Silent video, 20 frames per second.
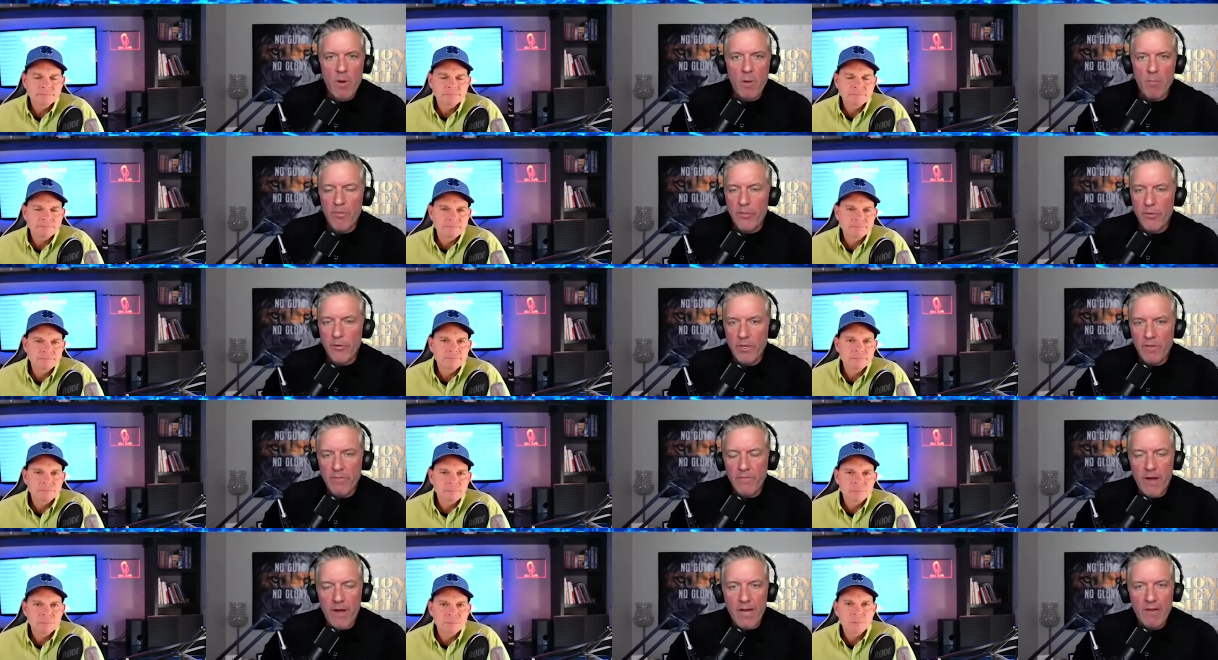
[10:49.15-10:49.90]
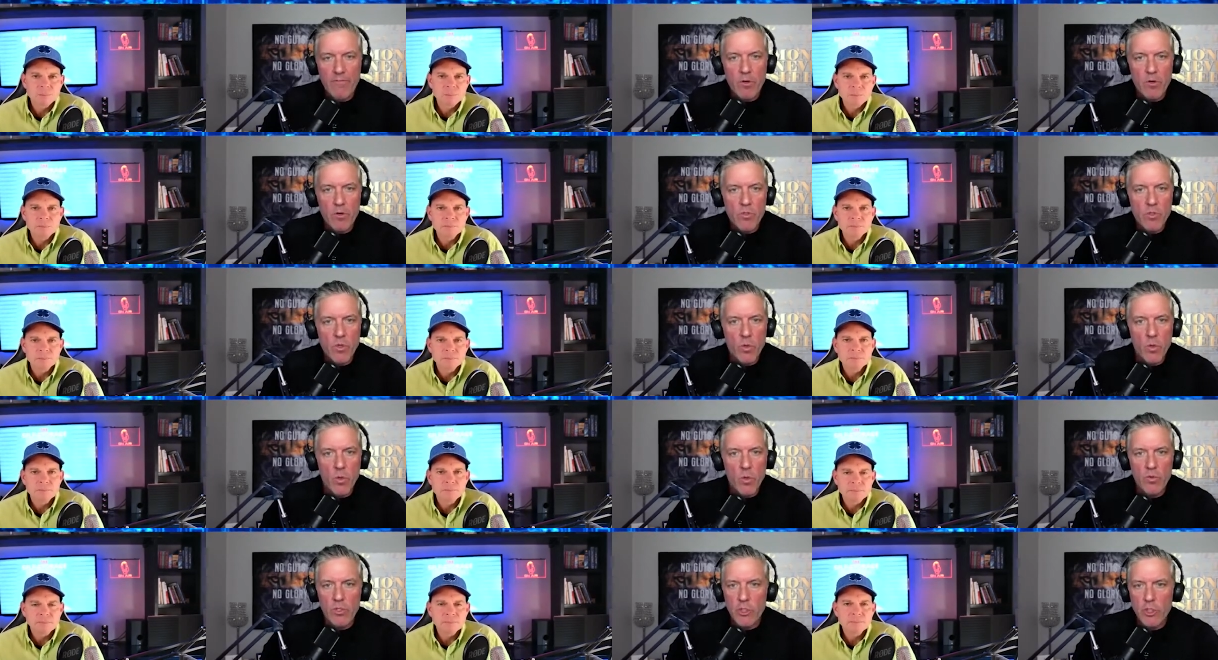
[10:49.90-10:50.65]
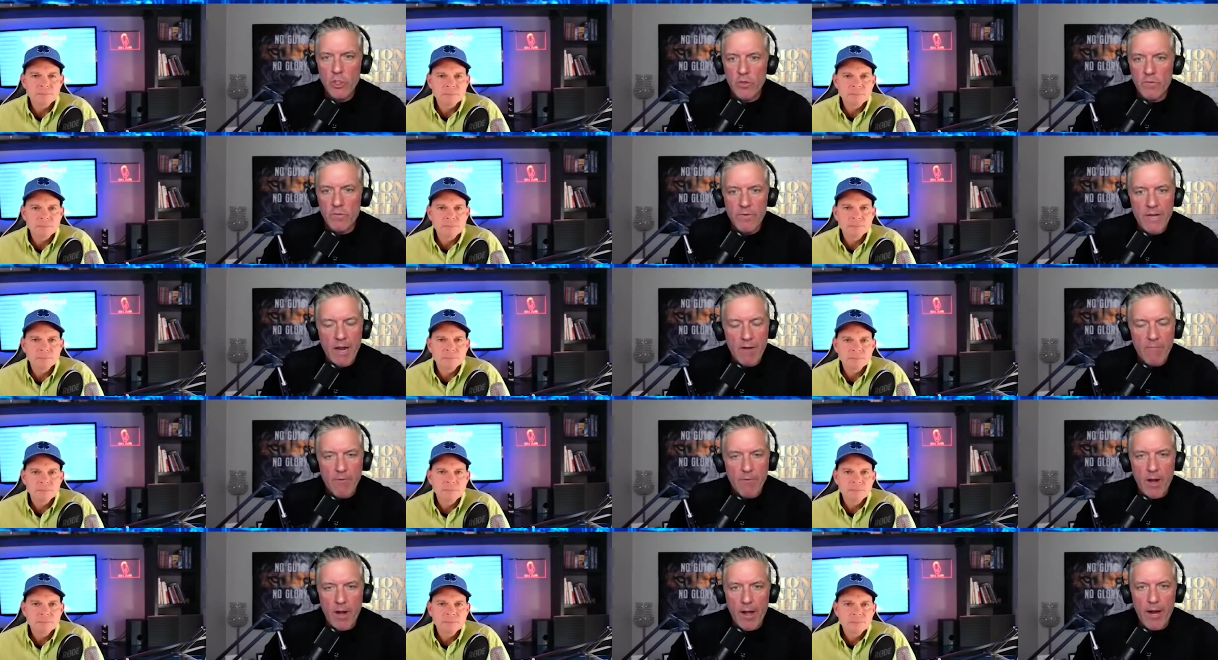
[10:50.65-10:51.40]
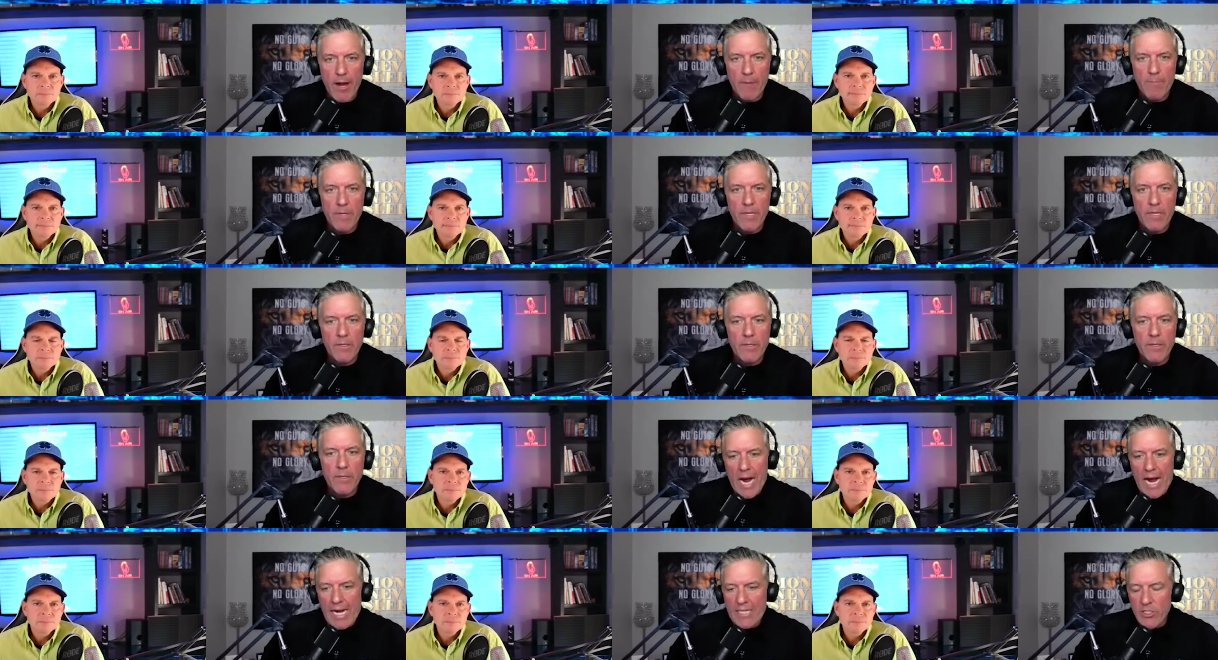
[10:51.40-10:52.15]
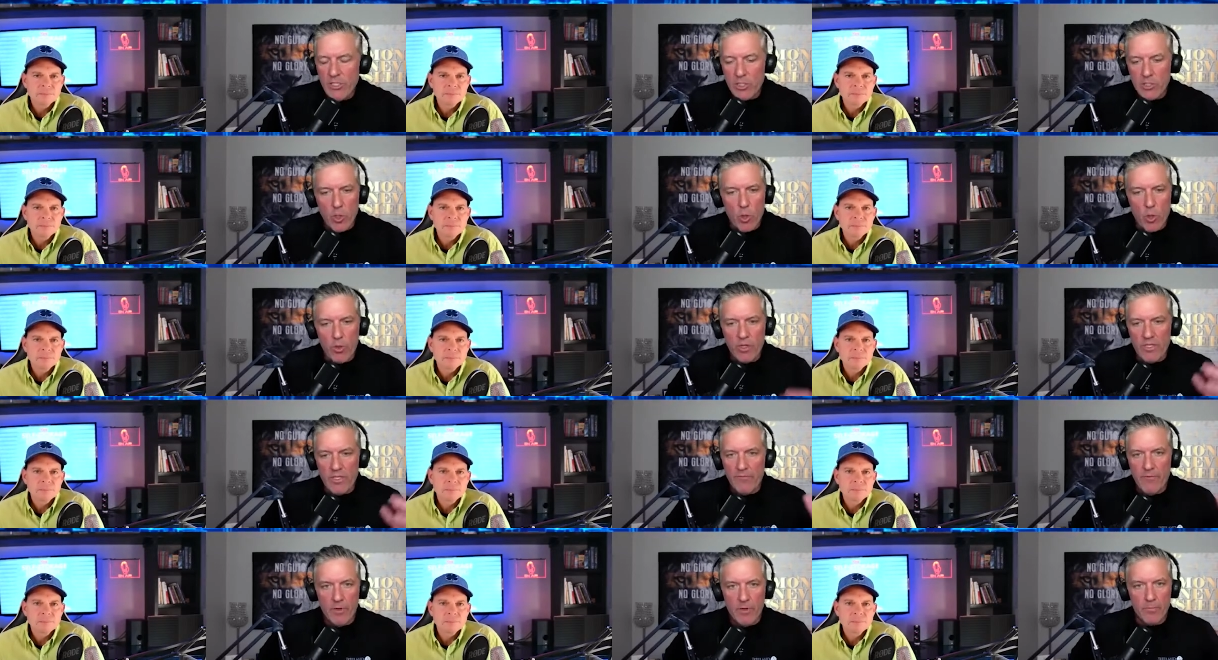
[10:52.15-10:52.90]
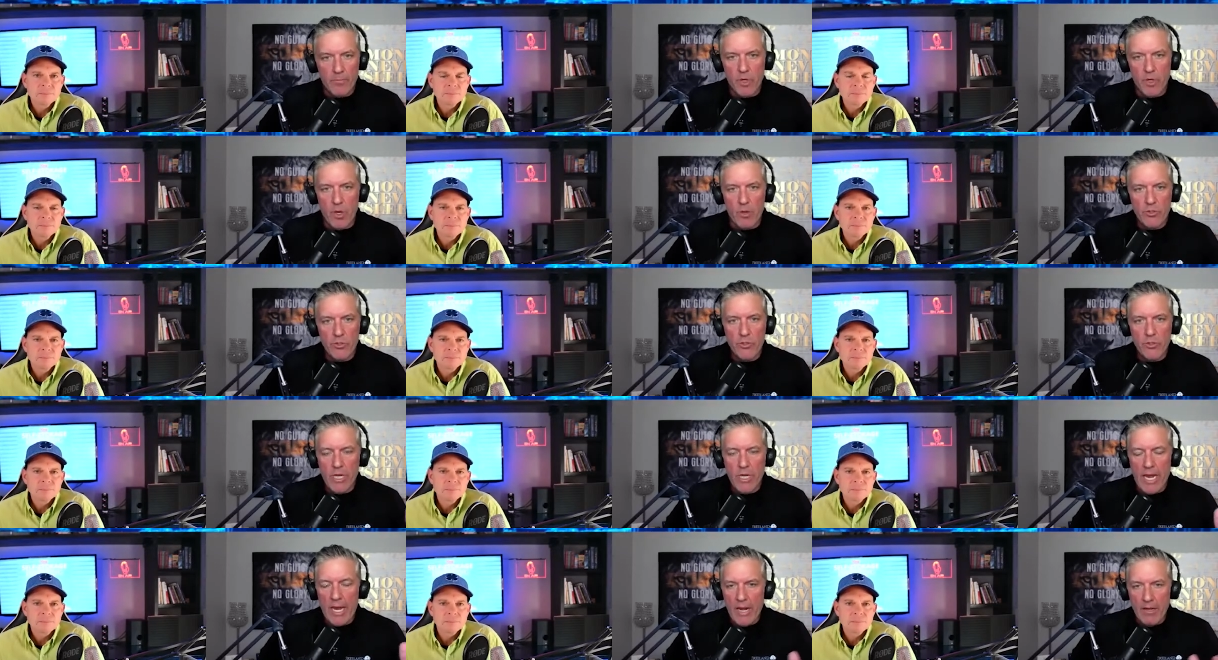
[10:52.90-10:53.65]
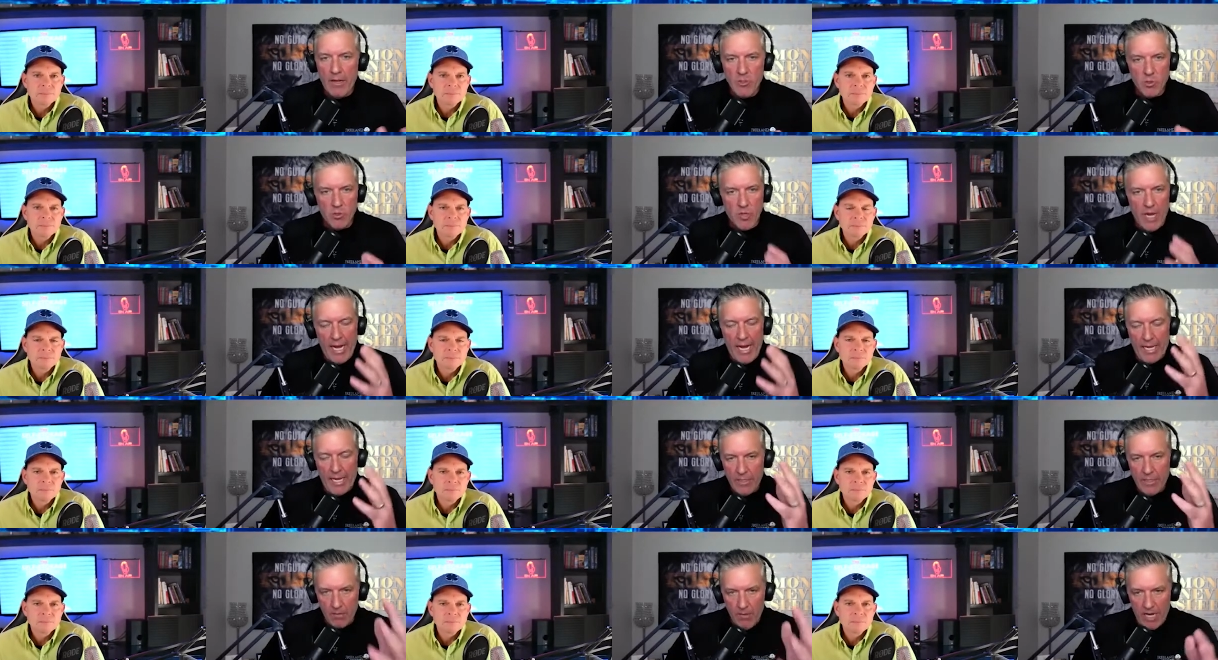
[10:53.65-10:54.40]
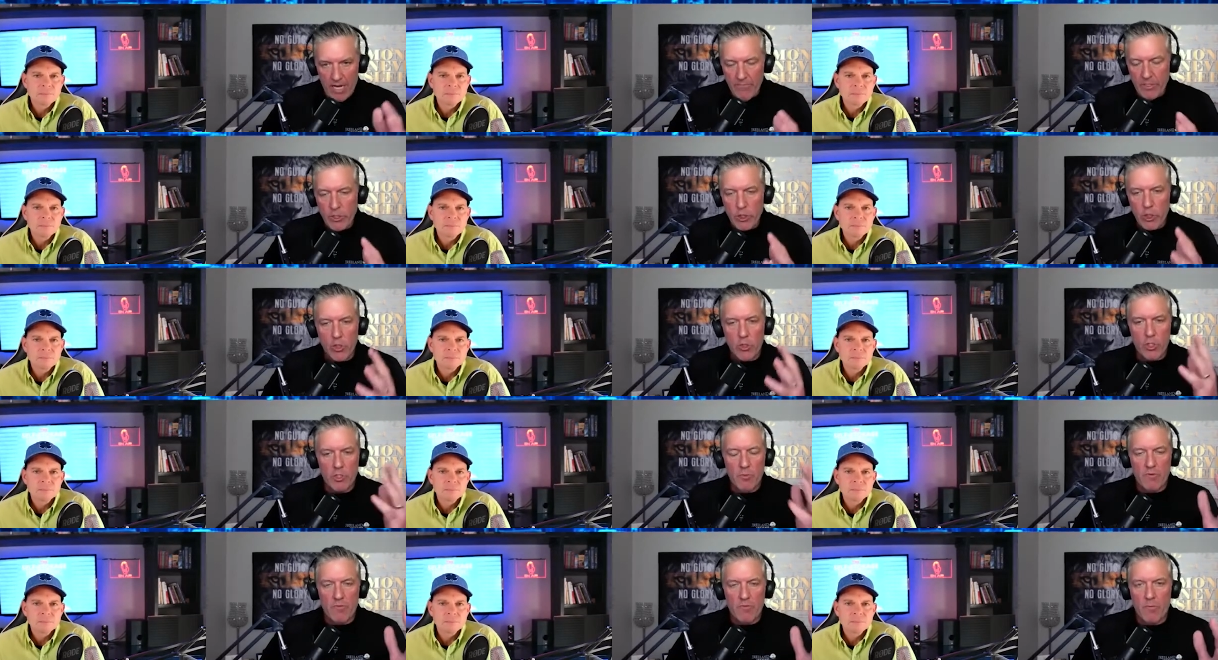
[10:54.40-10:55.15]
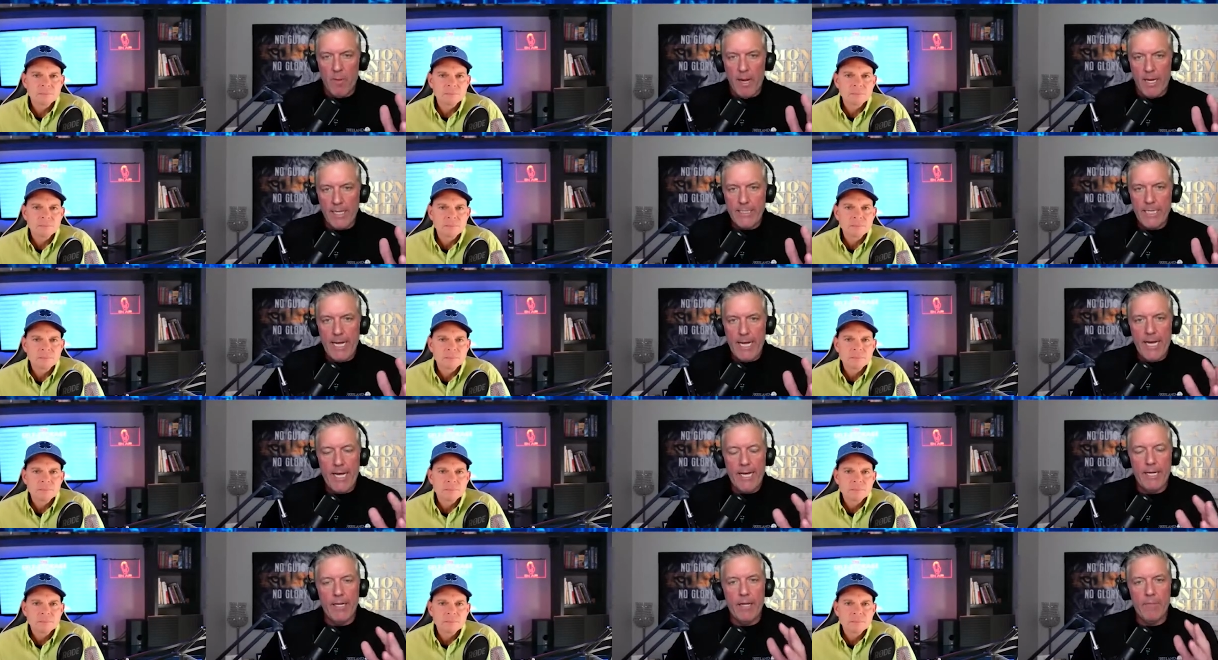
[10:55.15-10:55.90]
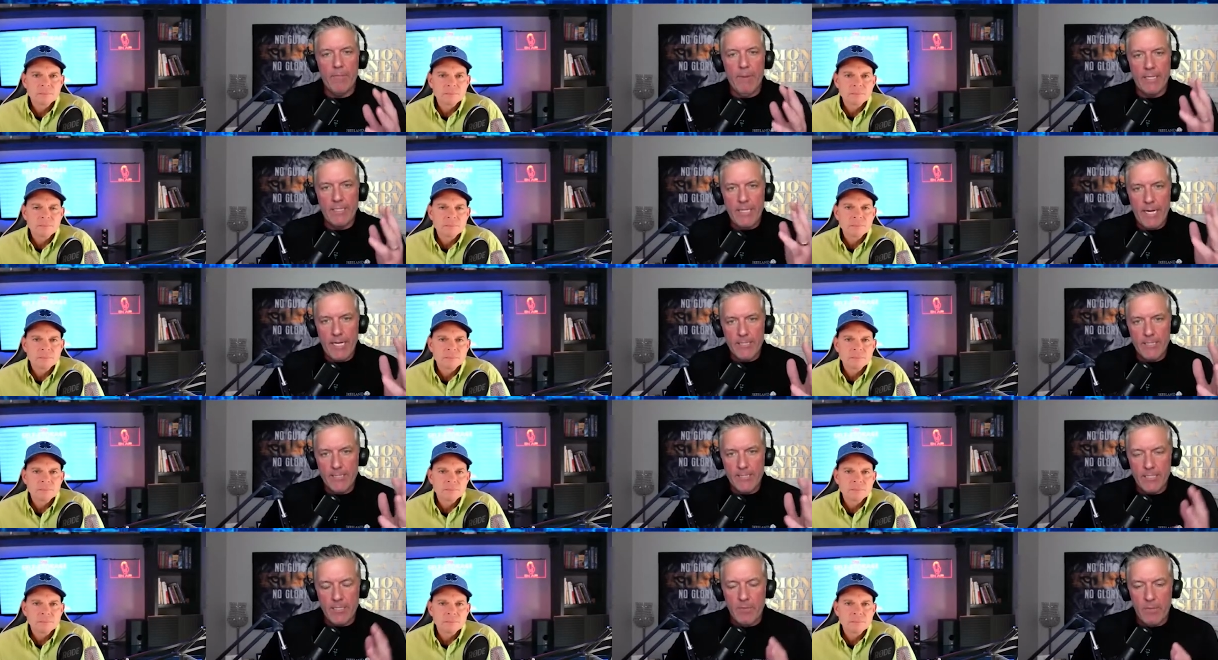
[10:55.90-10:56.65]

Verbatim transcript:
Speaker 1: I'm 35 years old. This should have never happened. I took a totally different approach. And this was, I got a lot of encouragement from my dad. And my dad said to